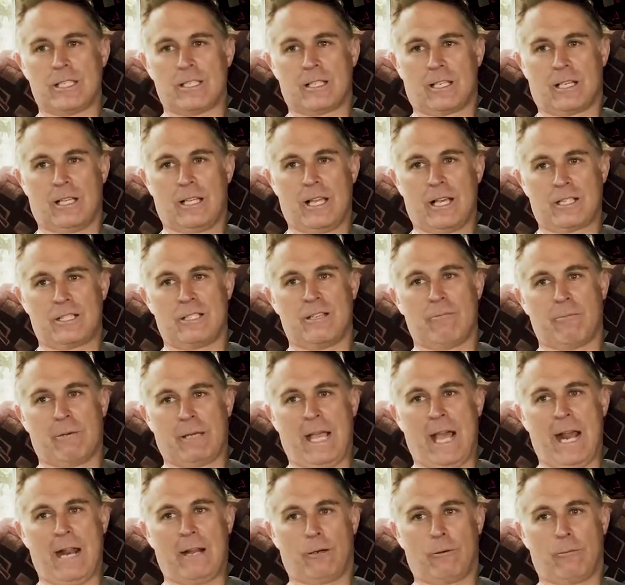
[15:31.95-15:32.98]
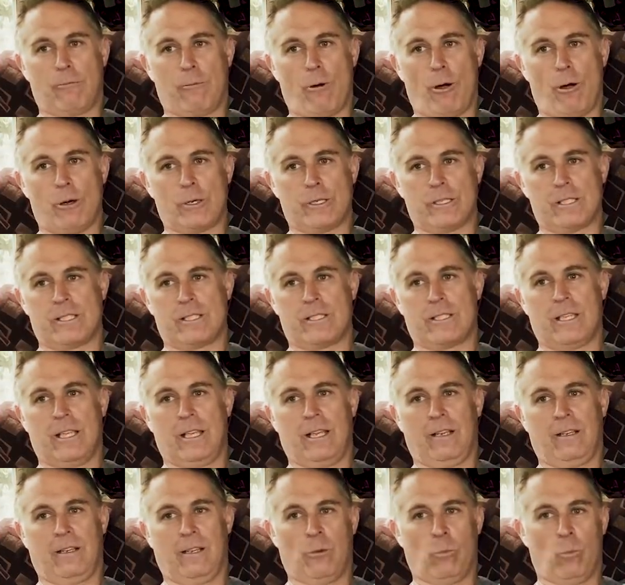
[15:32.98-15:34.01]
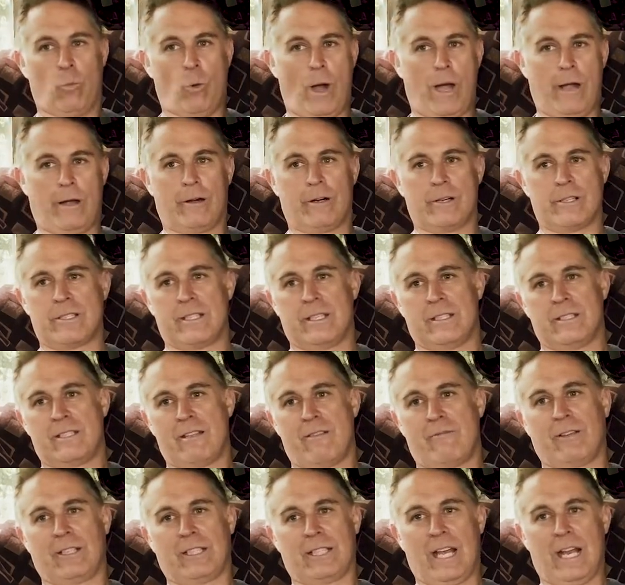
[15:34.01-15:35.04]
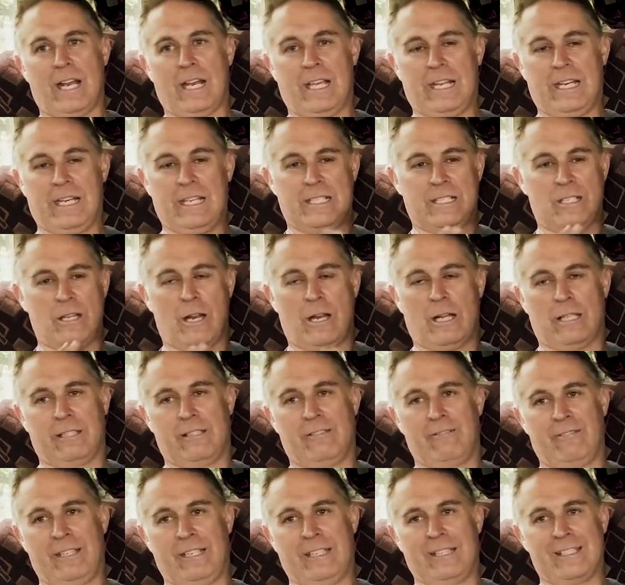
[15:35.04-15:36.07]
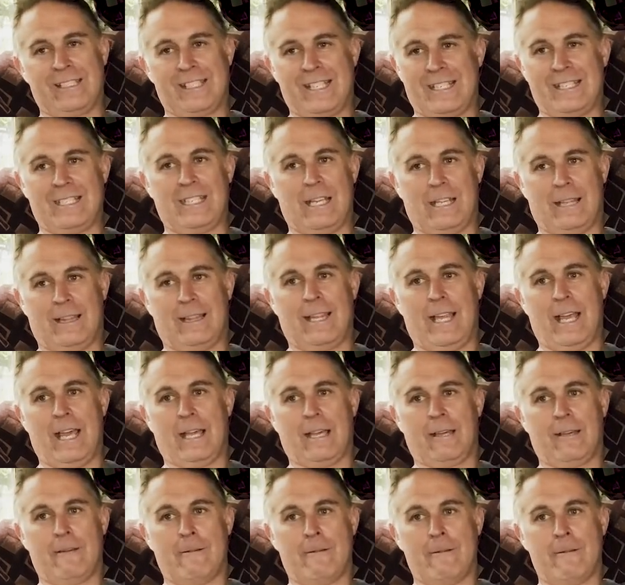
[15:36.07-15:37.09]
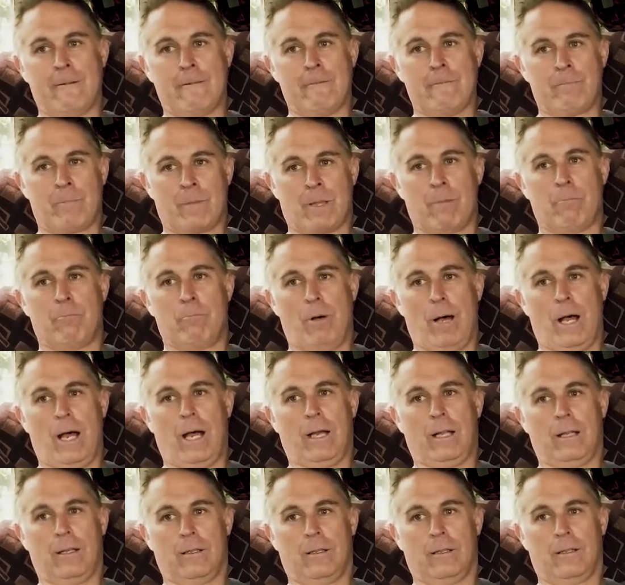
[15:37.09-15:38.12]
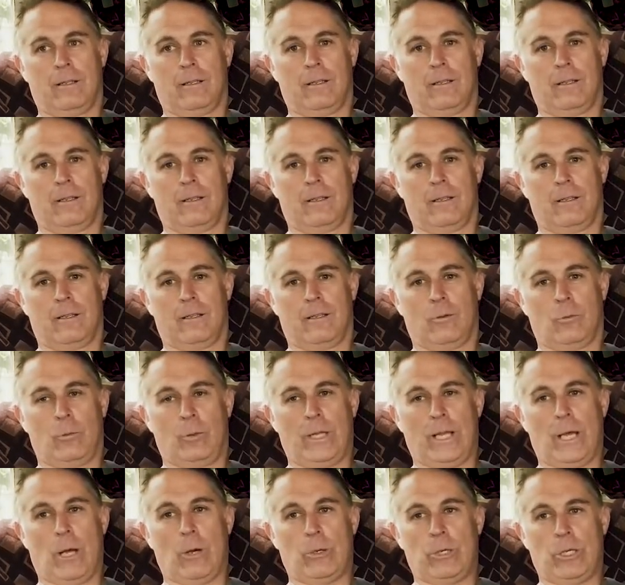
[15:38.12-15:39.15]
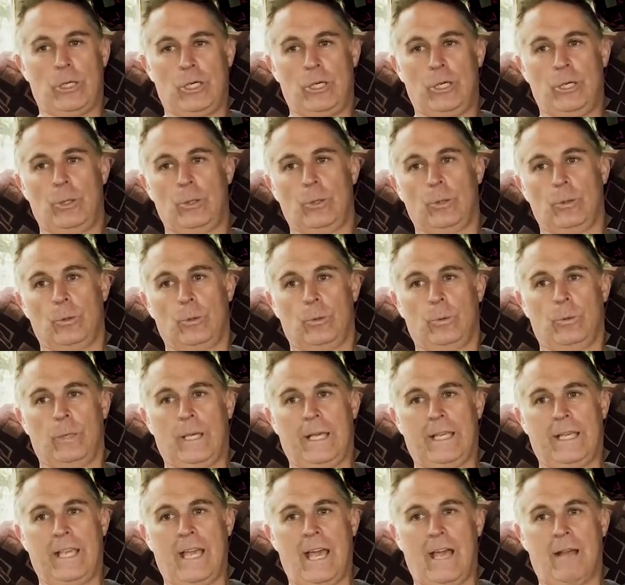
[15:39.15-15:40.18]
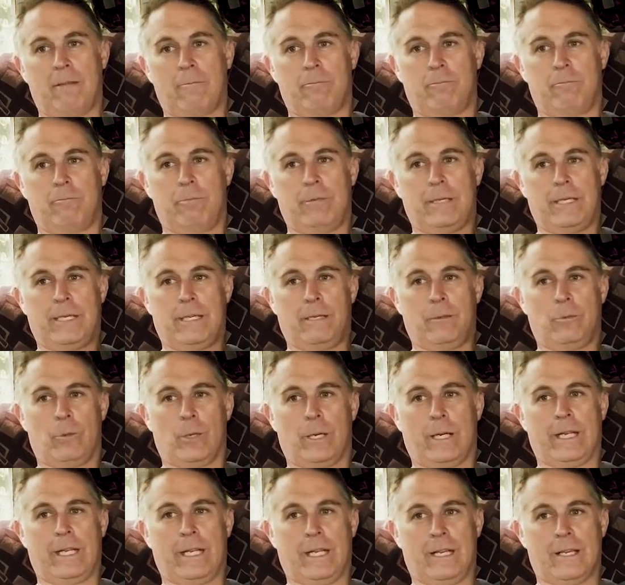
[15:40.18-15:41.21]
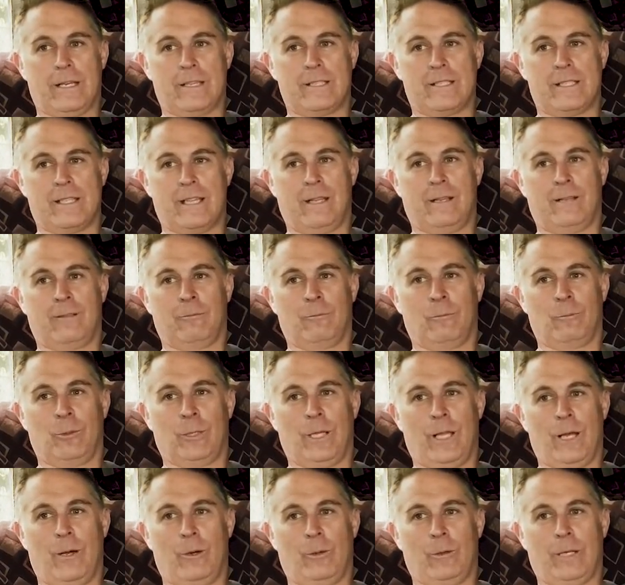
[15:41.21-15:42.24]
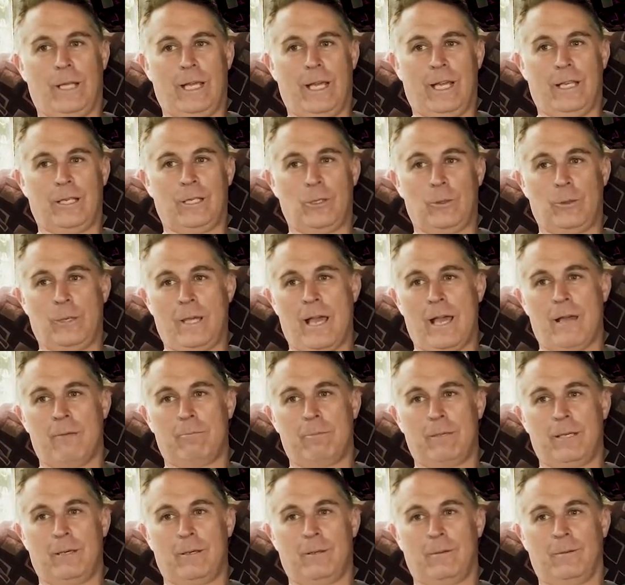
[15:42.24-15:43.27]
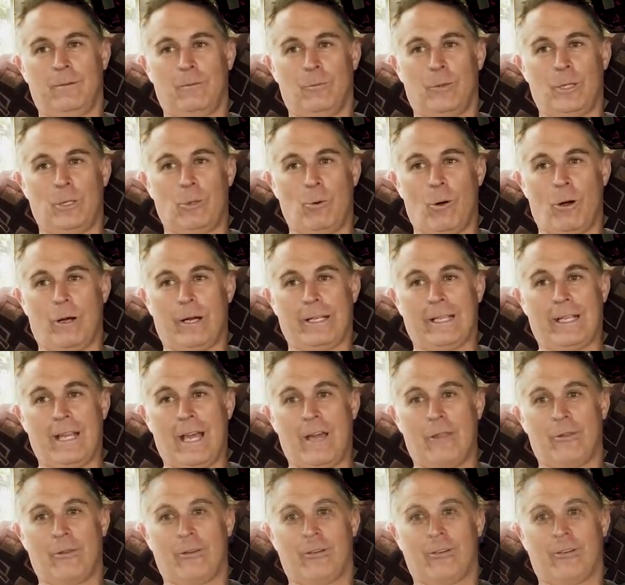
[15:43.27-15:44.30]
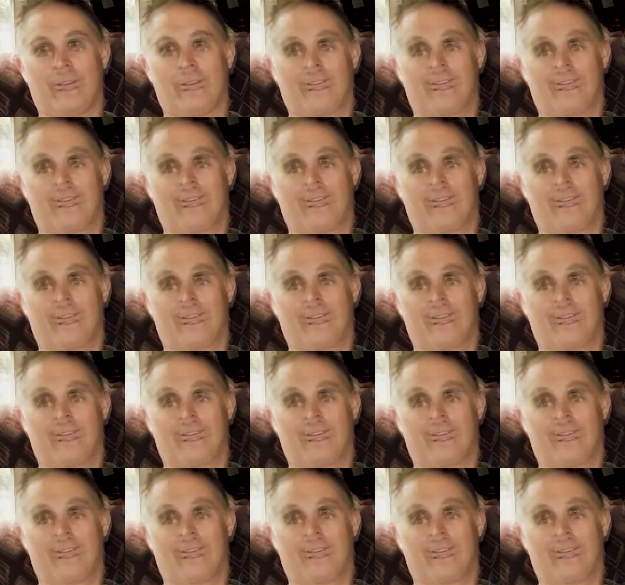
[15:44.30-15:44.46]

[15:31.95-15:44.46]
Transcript: It's a collection of mechanical parts and wires and stuff like that. It is not a living, sentient thing. But without you, it can't be what it is, and without it, you can't be what you are together.